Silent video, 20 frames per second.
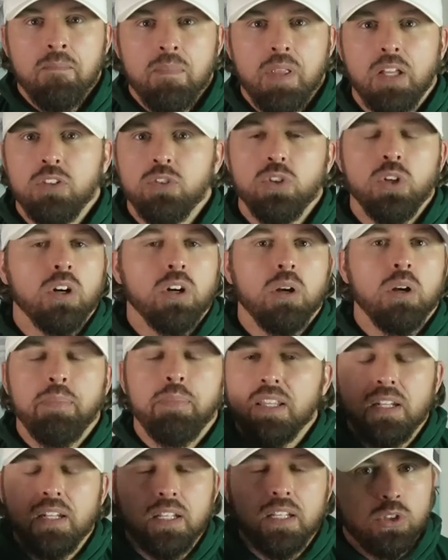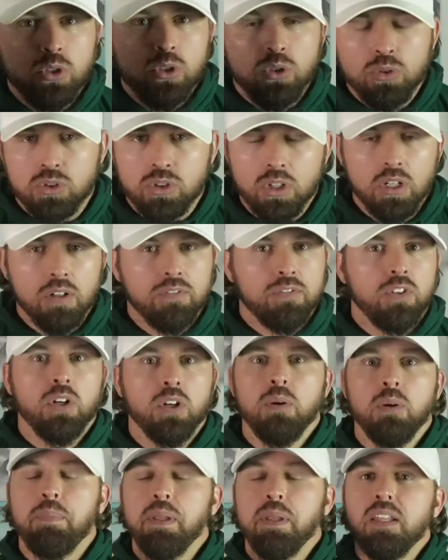in your ability to serve, your
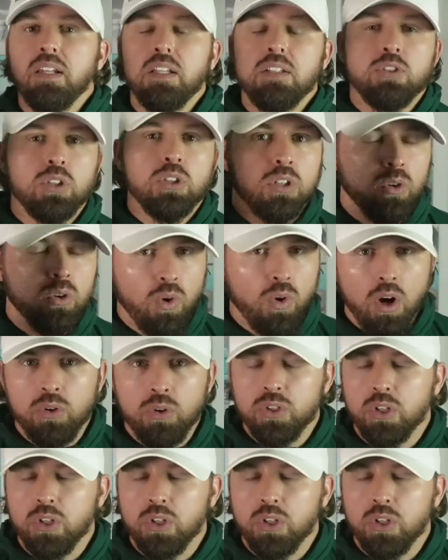ability to grow,